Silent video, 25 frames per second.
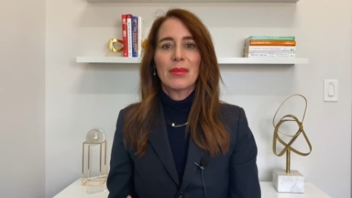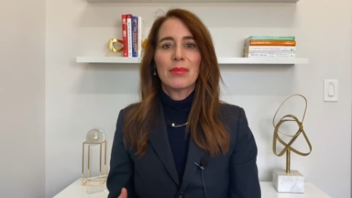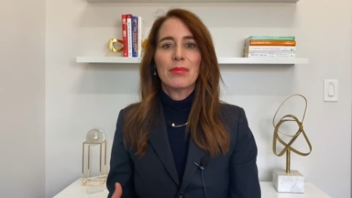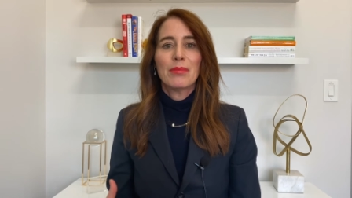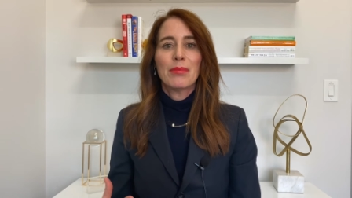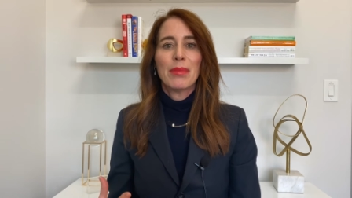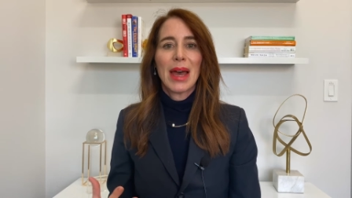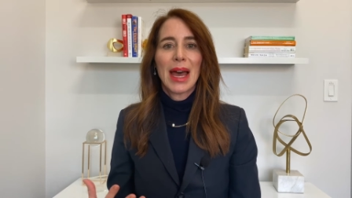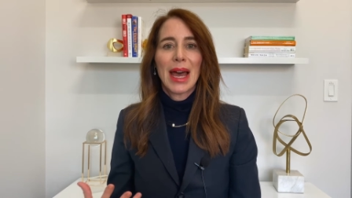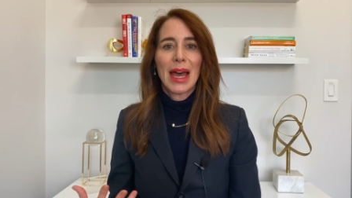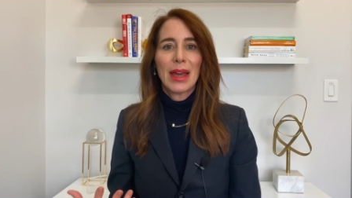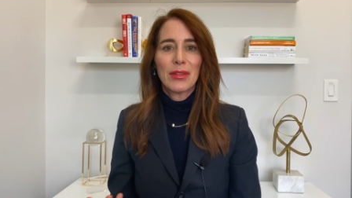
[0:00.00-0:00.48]

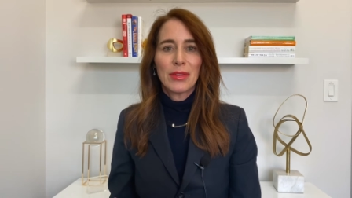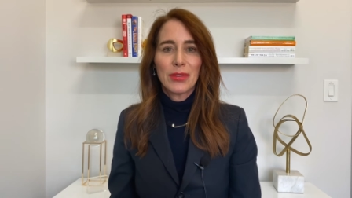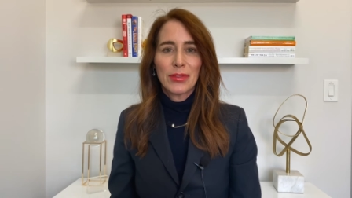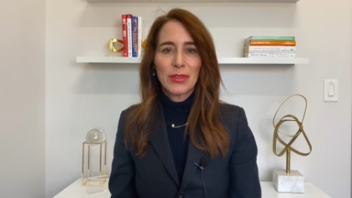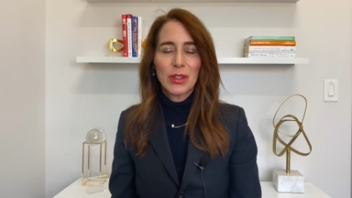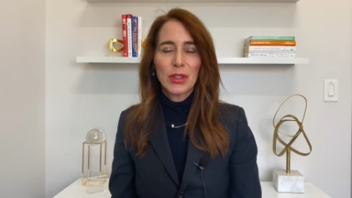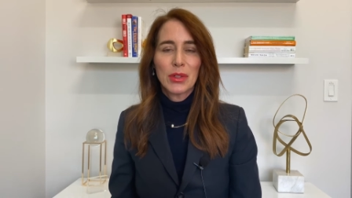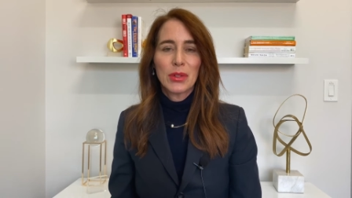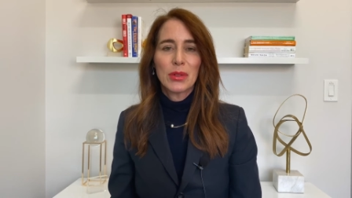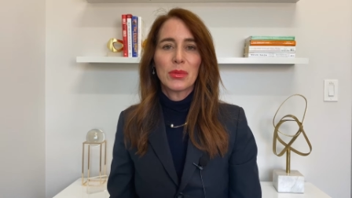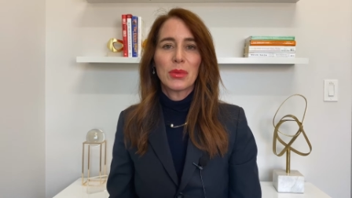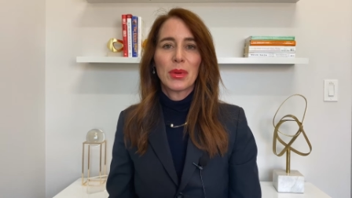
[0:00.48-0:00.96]
bad
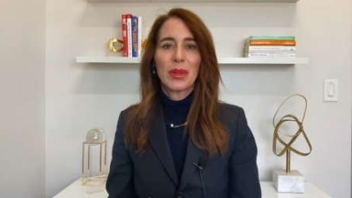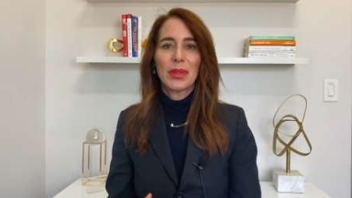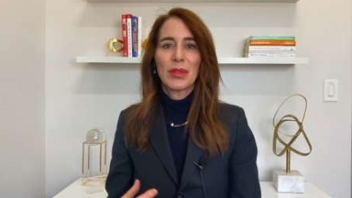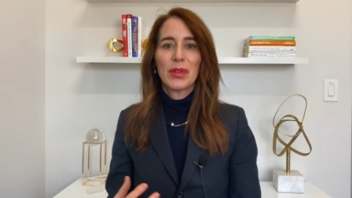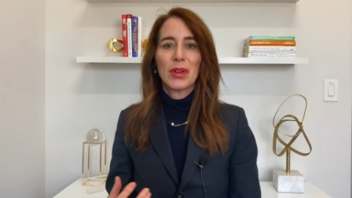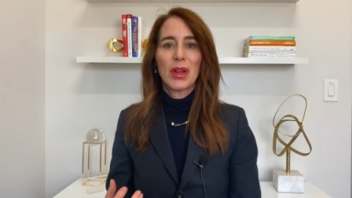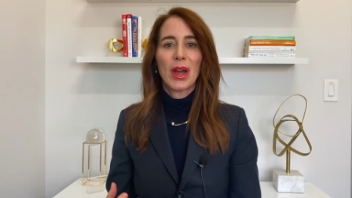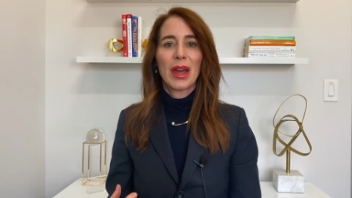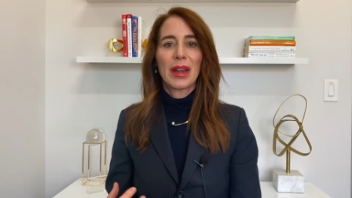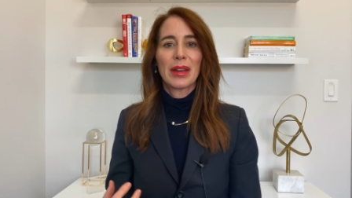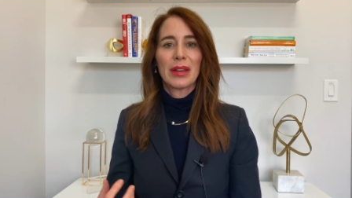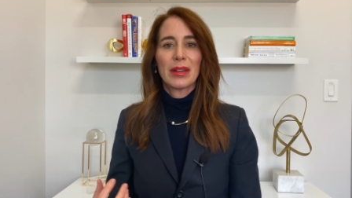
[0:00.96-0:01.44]
food with
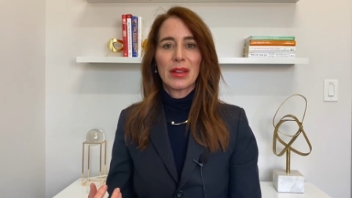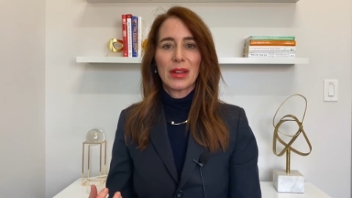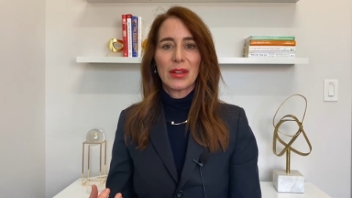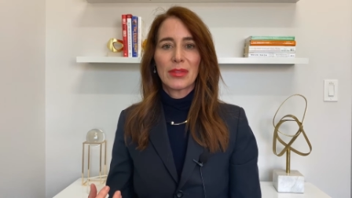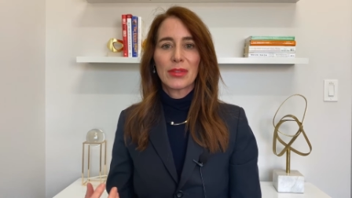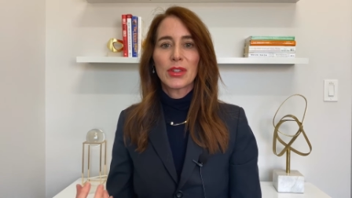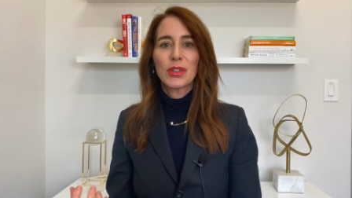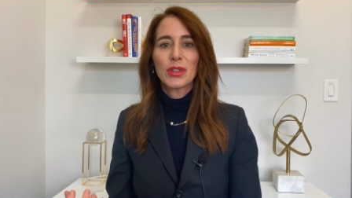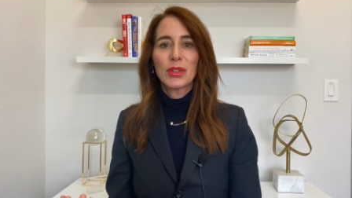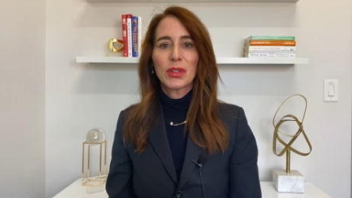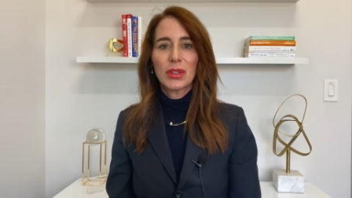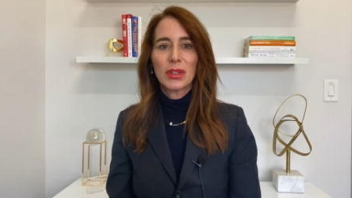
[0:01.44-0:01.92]
not
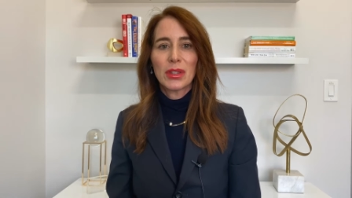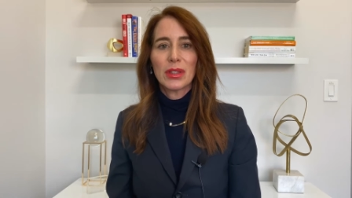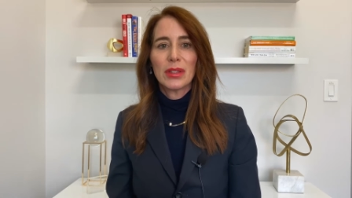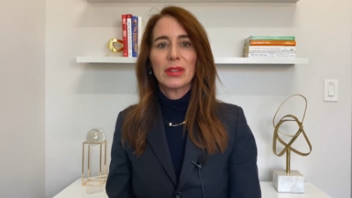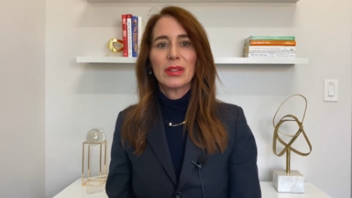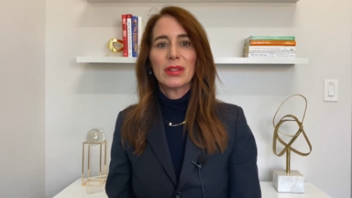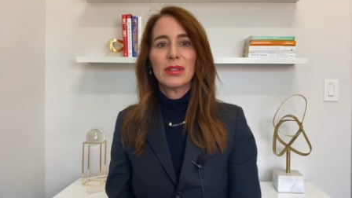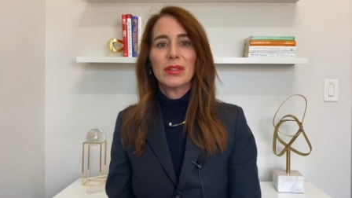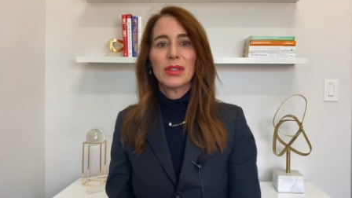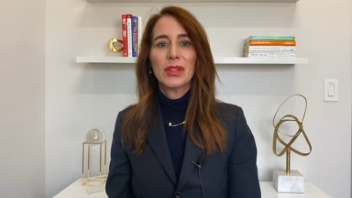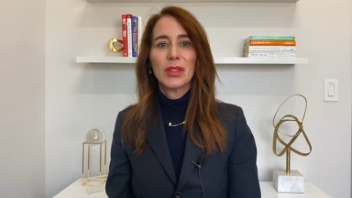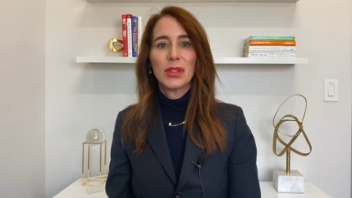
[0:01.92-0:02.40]
enough
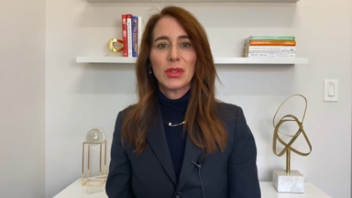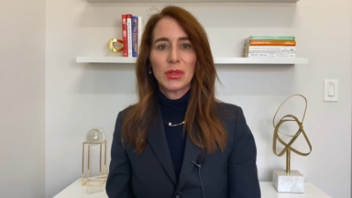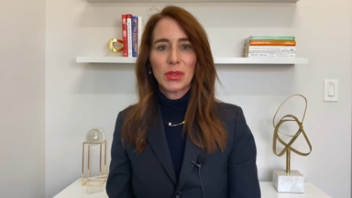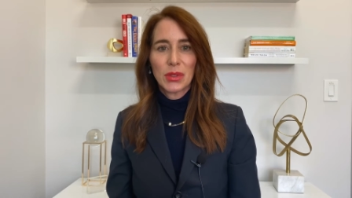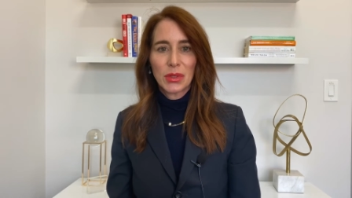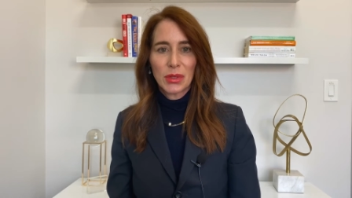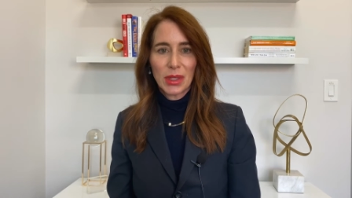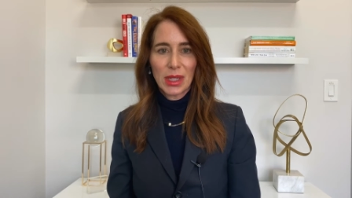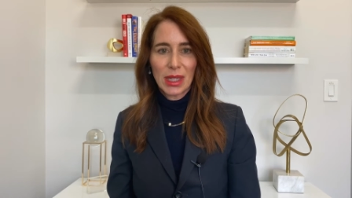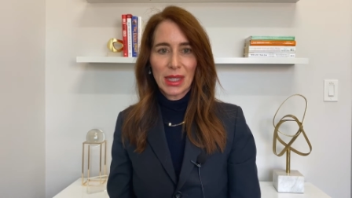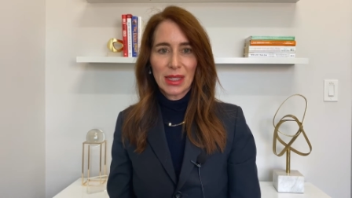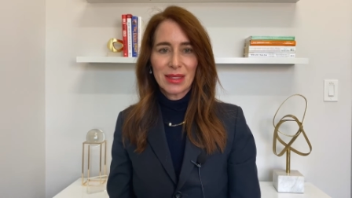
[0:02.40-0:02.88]
good
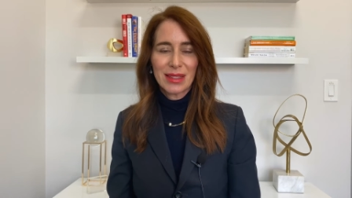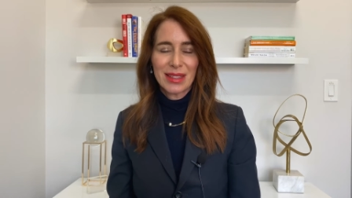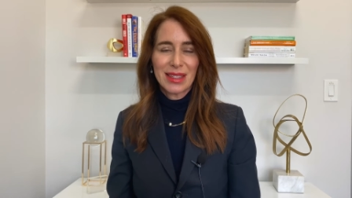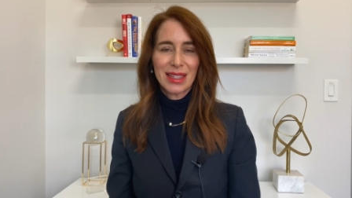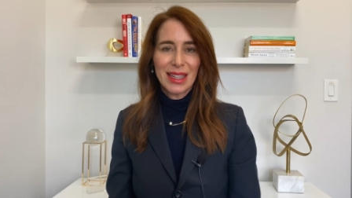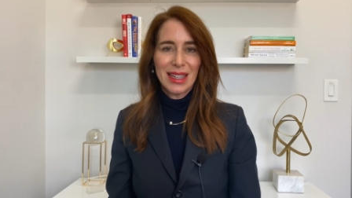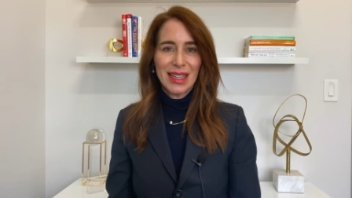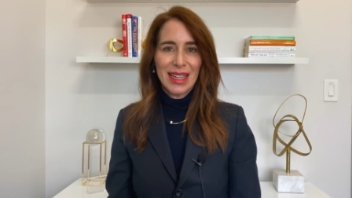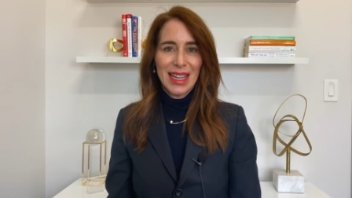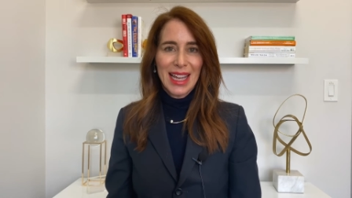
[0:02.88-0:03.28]
nutrients.